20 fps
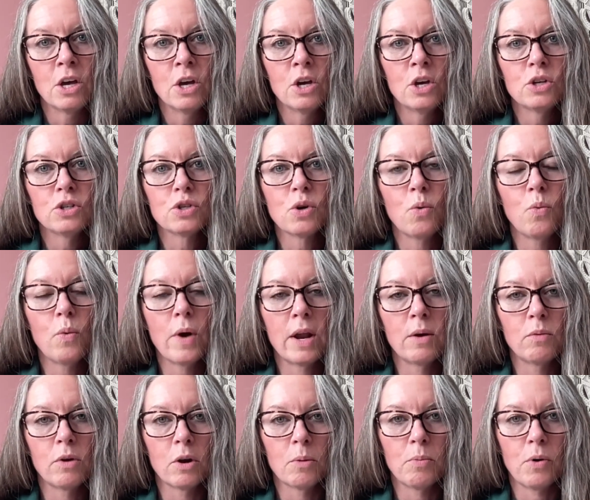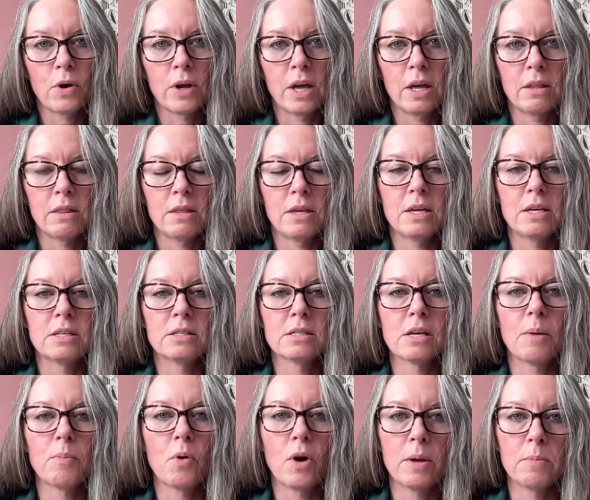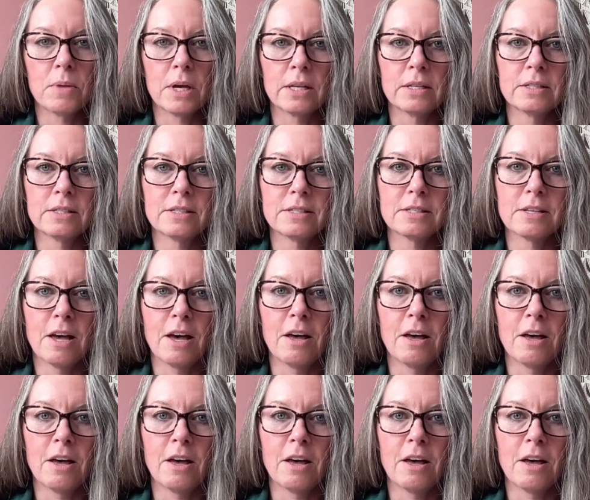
So when we were booking these appointments,